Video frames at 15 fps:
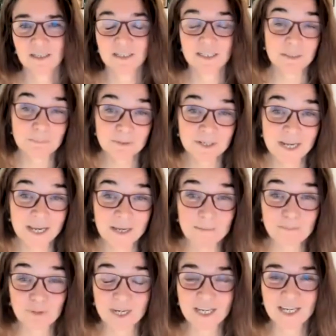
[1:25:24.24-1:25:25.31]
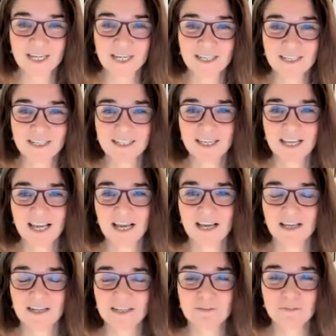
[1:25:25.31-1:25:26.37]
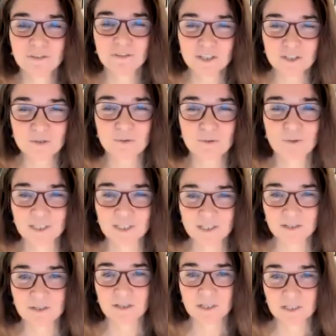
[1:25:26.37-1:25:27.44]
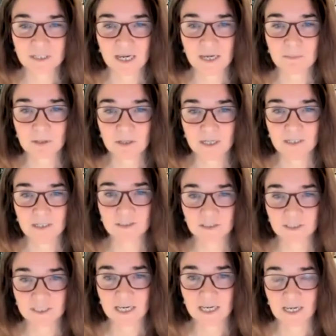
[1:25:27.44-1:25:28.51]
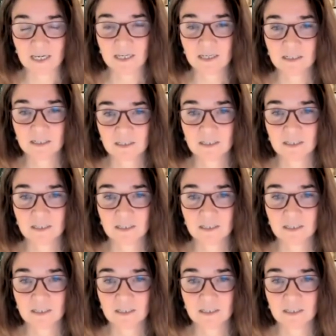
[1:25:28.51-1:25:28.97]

Deepening, bringing, yeah, different stories to the table, as you say.